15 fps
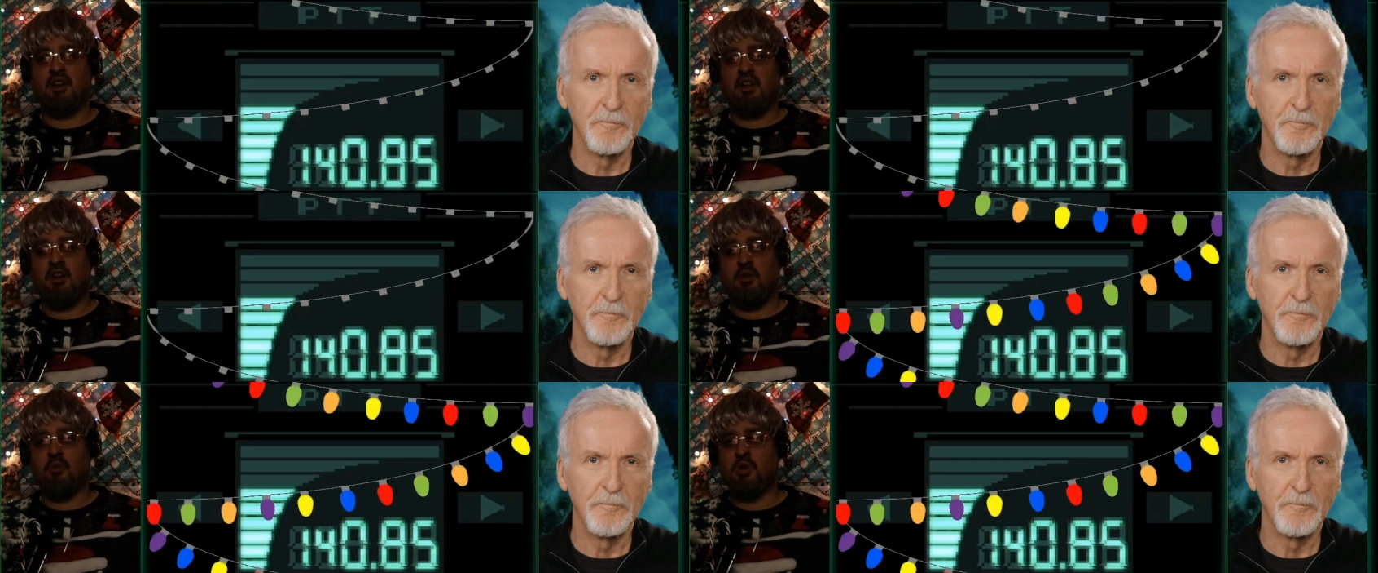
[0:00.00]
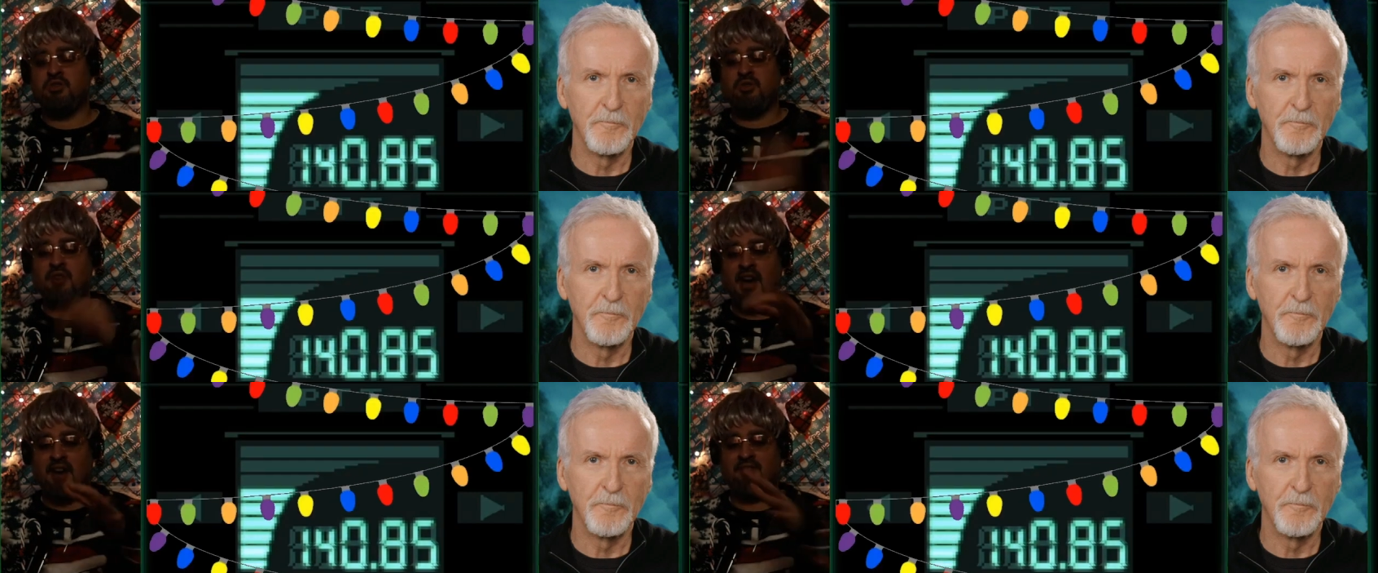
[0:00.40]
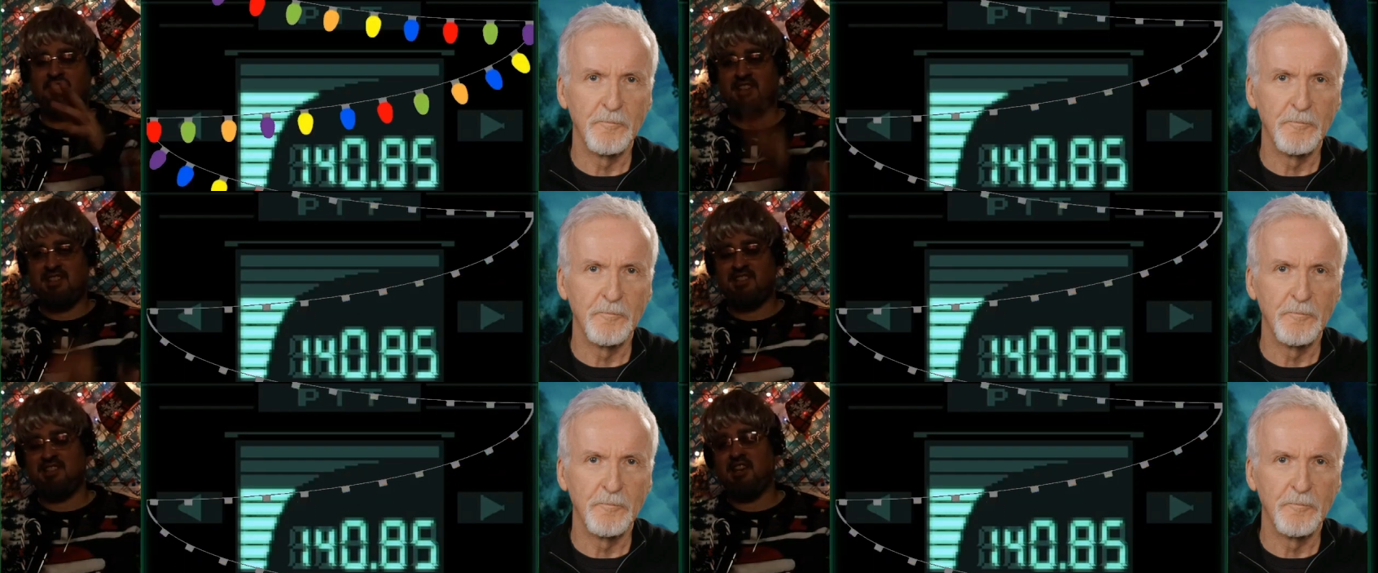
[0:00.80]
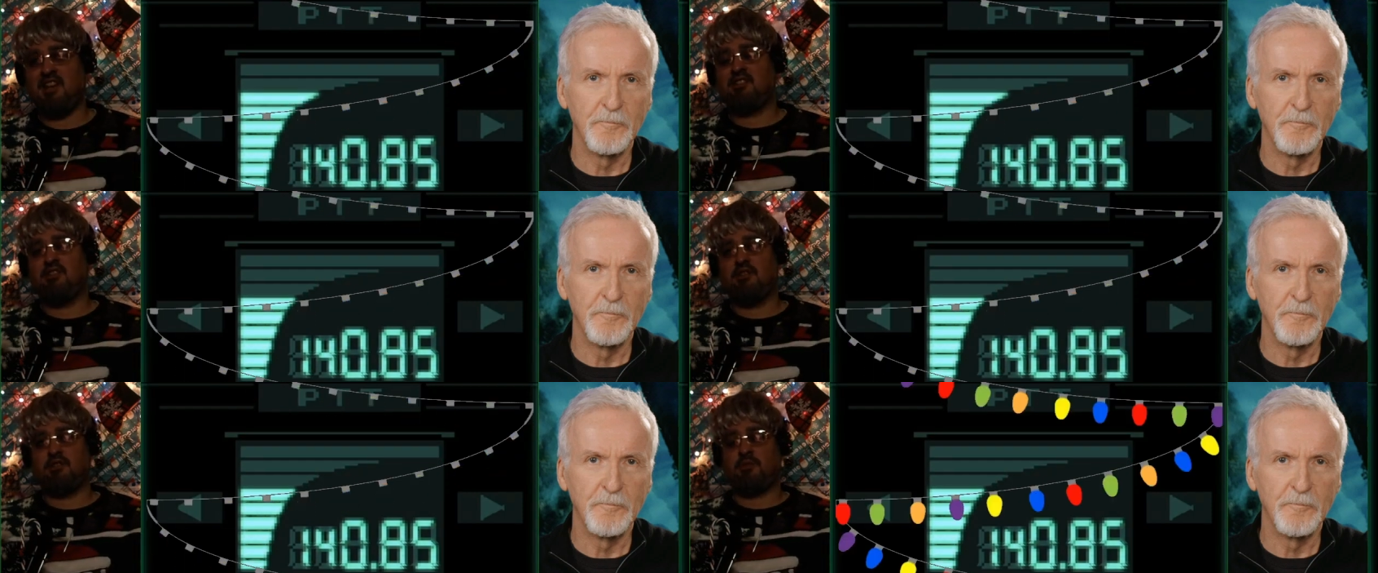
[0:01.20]
Speaker 1: what do you have to say
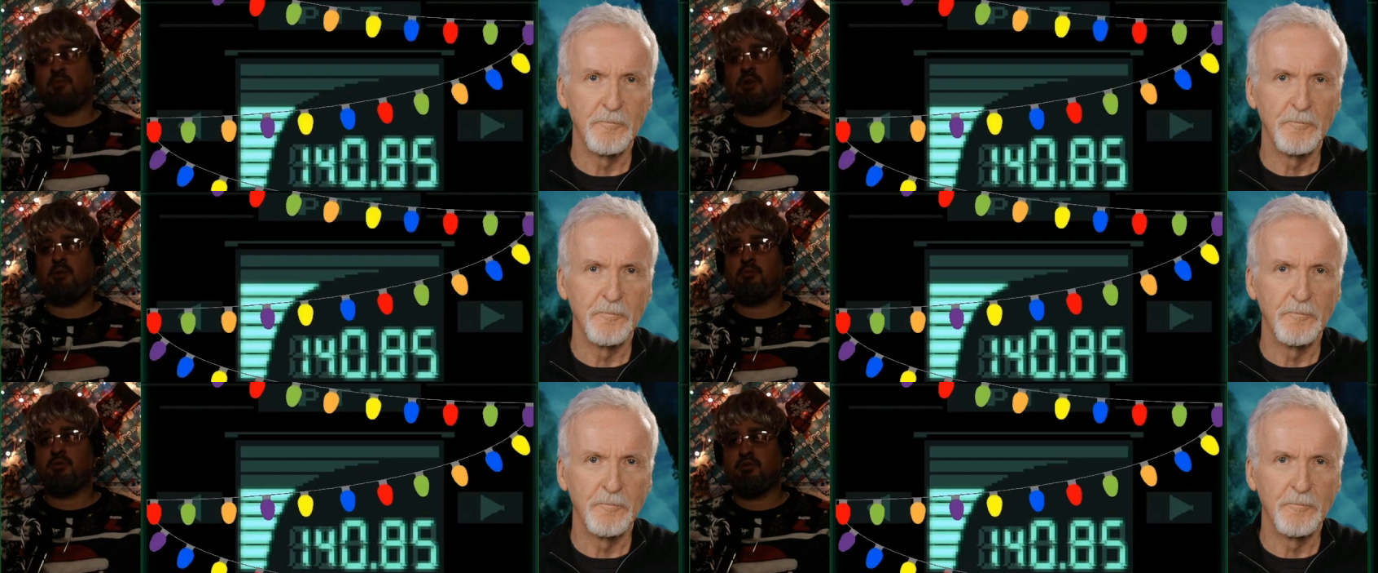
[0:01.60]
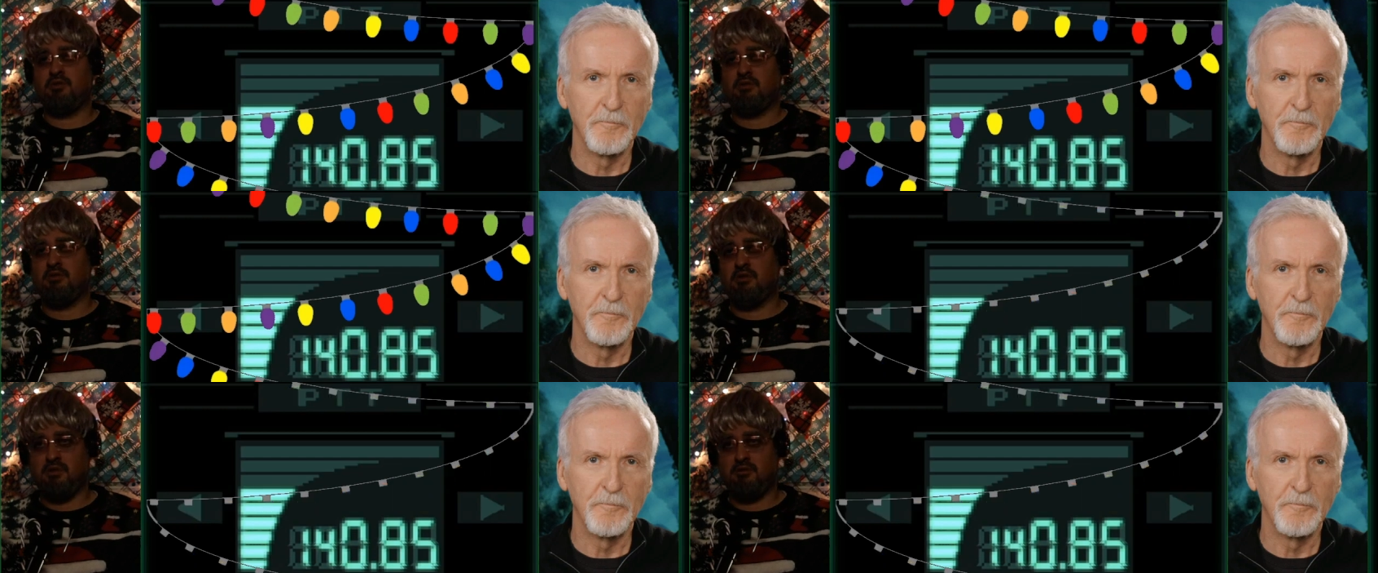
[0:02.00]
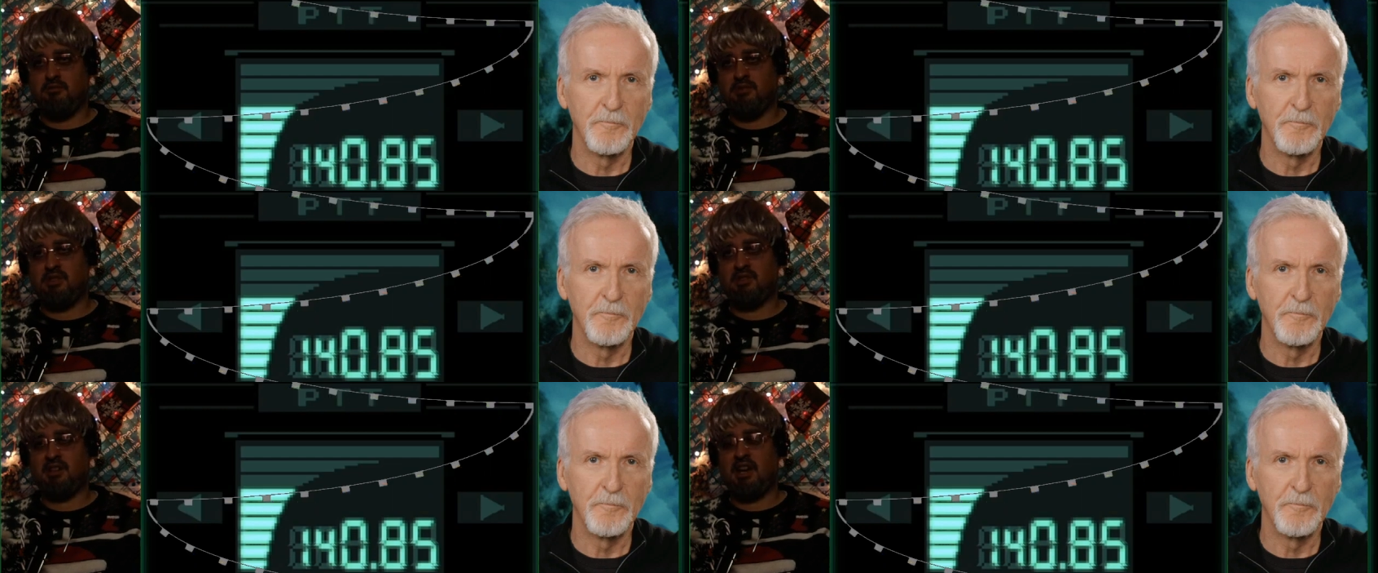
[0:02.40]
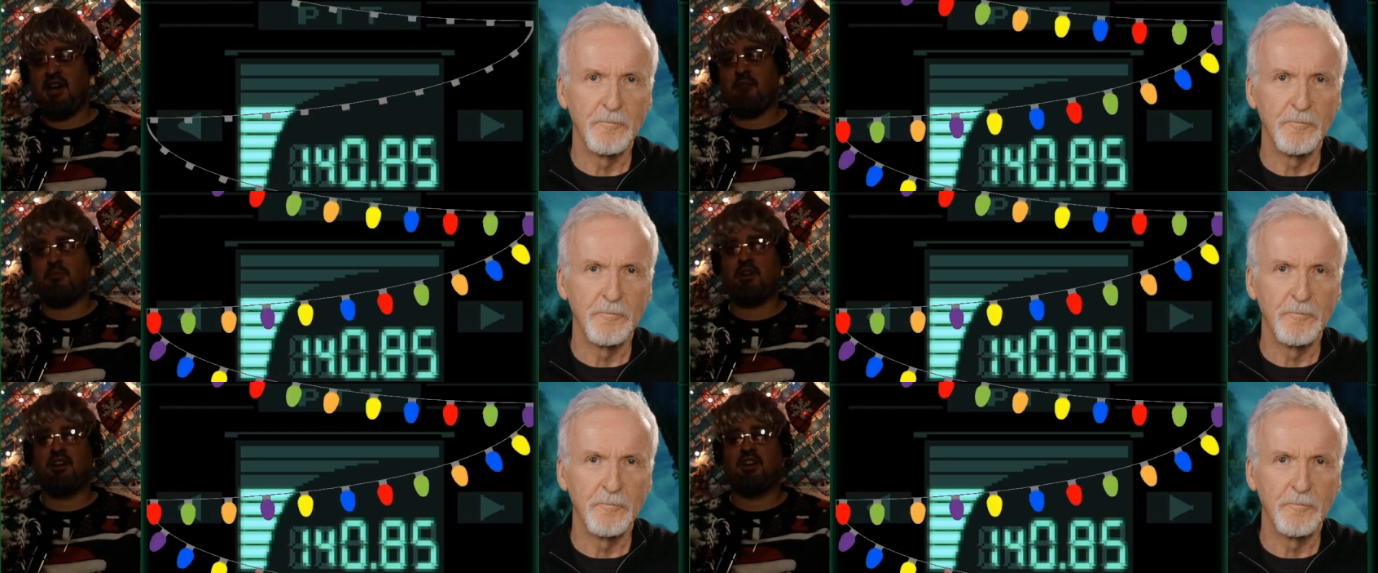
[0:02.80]
to those people,
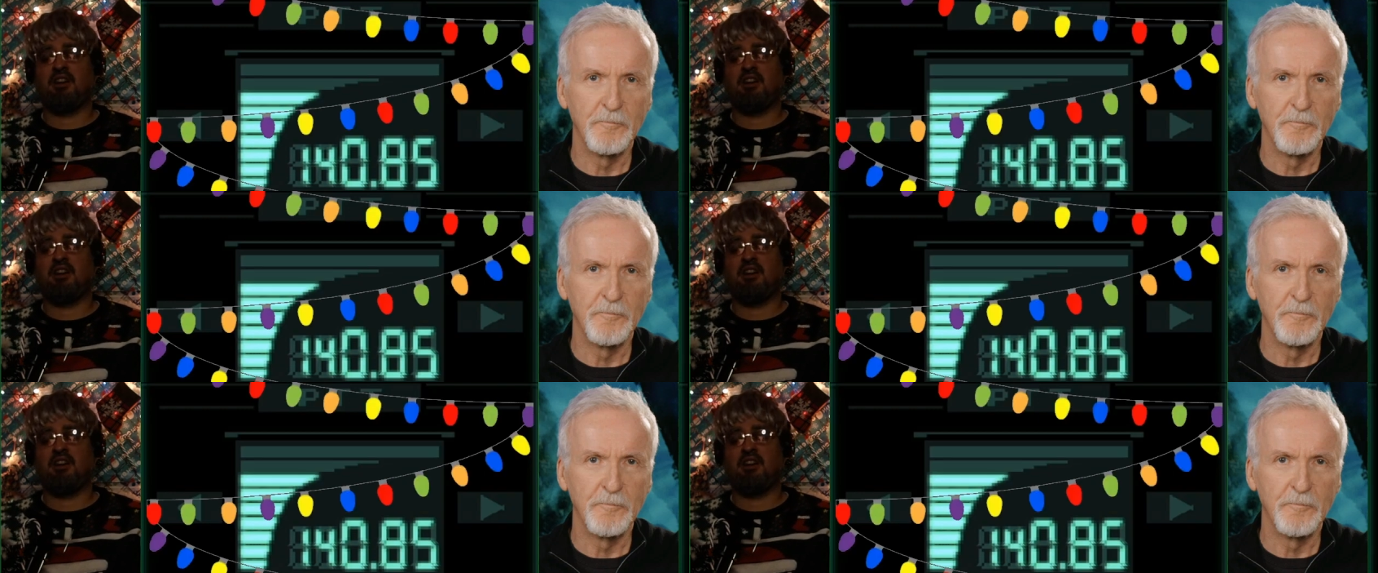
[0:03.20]
Cameron?